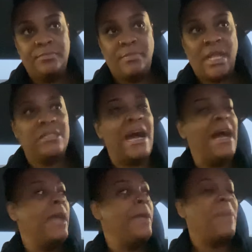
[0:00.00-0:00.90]
Because
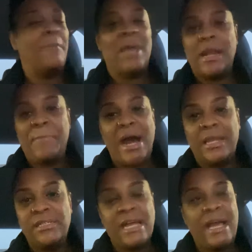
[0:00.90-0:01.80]
I'm not
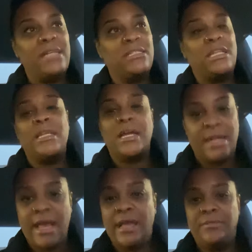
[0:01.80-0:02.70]
apologizing, none of
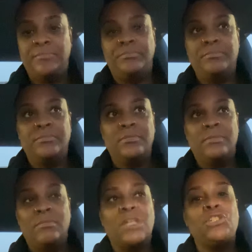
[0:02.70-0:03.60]
that.
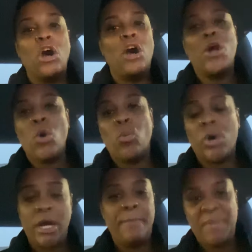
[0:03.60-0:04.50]
Because y'all don't
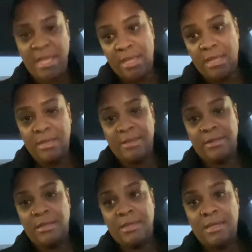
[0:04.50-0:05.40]
run me.
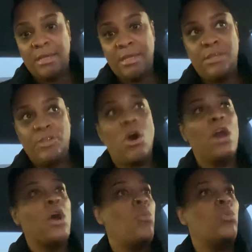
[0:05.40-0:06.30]
Y'all
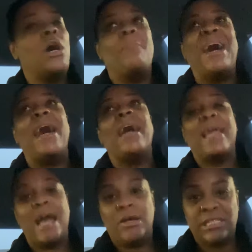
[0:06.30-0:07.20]
don't run my
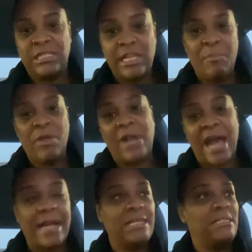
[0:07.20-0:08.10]
accounts and tell me what
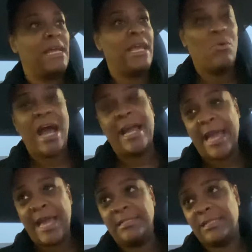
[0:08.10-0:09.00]
I can say and what I
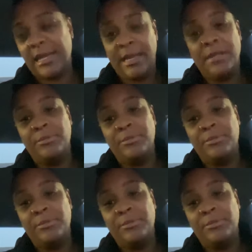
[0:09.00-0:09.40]
can't say.